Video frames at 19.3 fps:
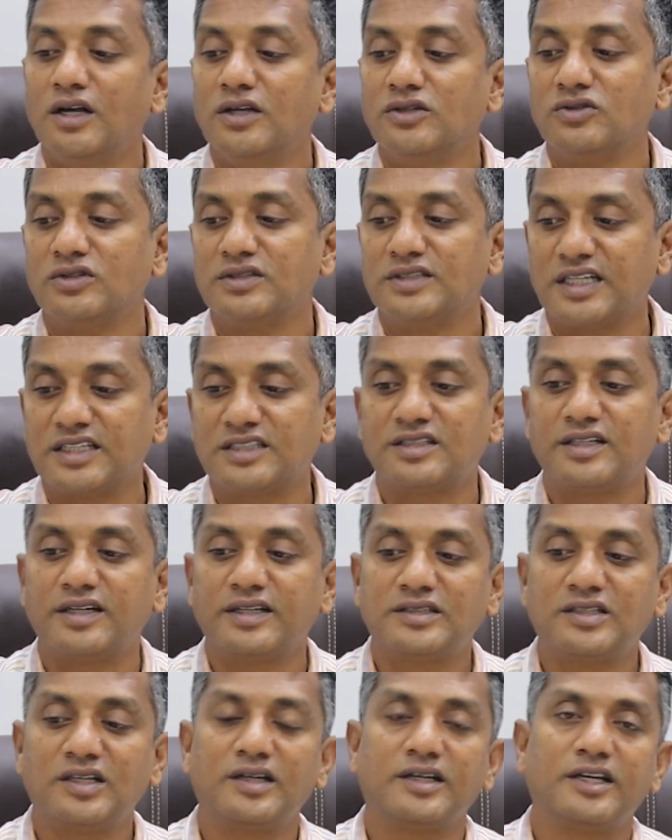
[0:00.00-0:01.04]
So such
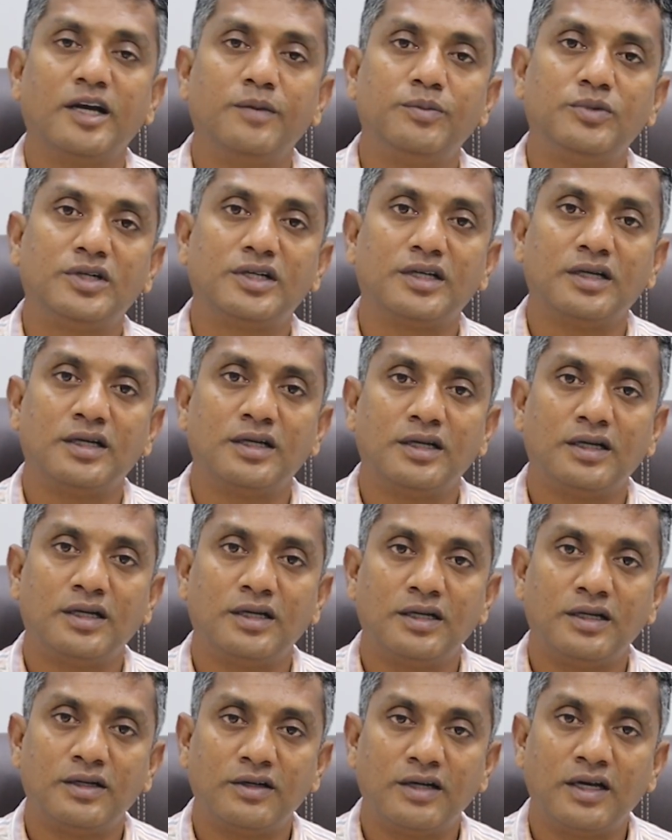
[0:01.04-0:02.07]
drugs are
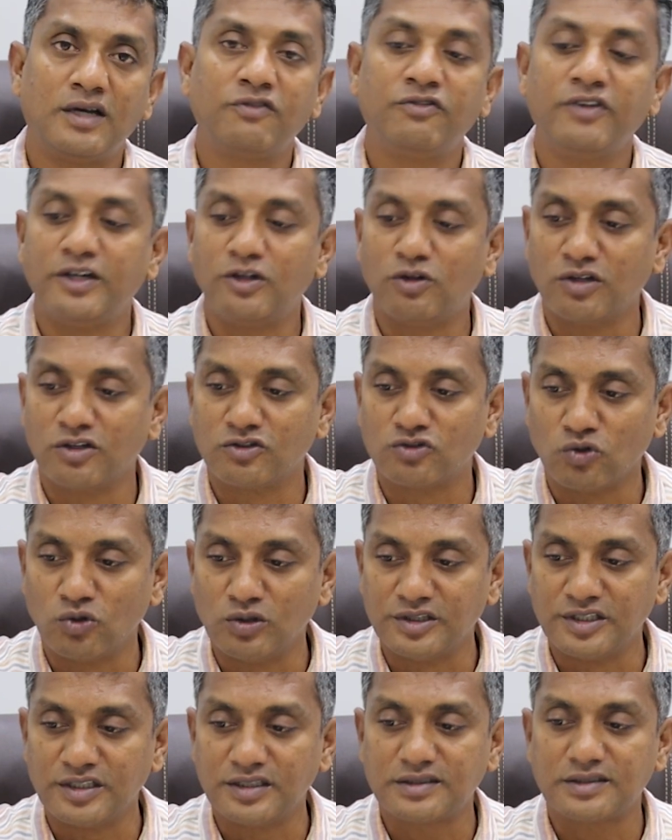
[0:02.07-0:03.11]
fed to the
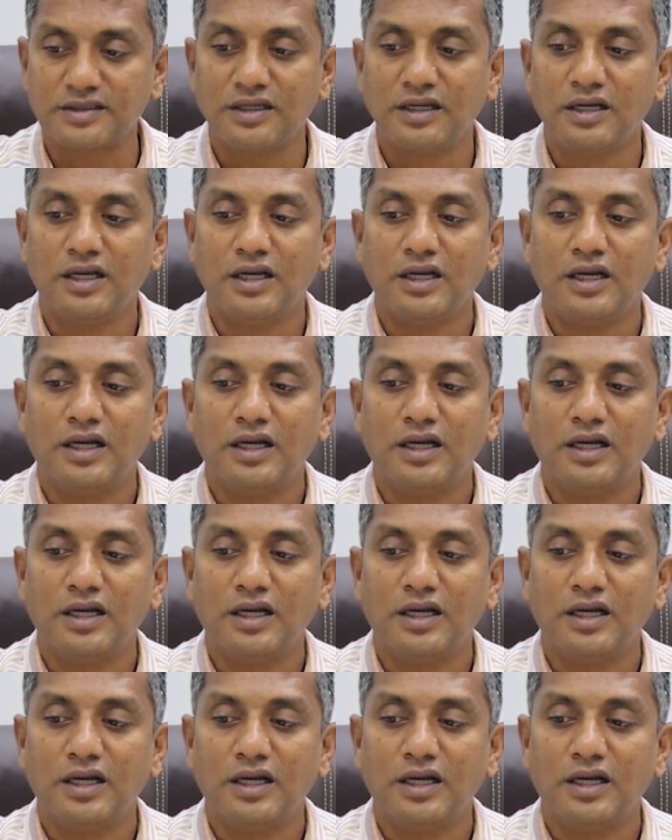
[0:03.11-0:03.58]
soldiers.